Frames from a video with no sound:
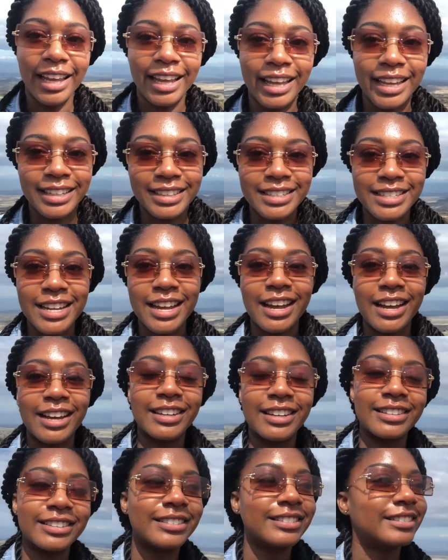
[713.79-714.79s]
and
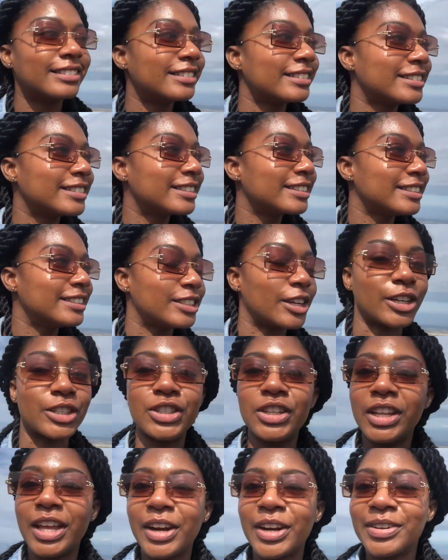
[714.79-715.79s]
talk to
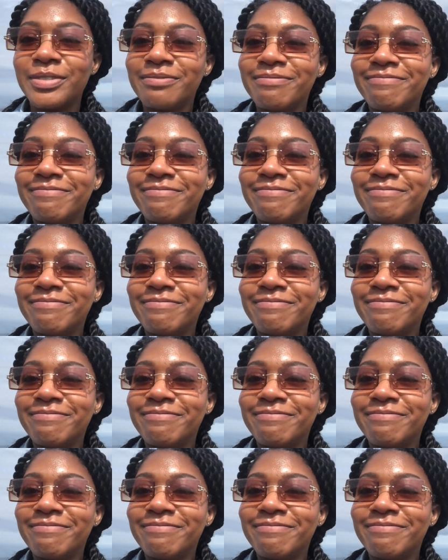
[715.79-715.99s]
you later.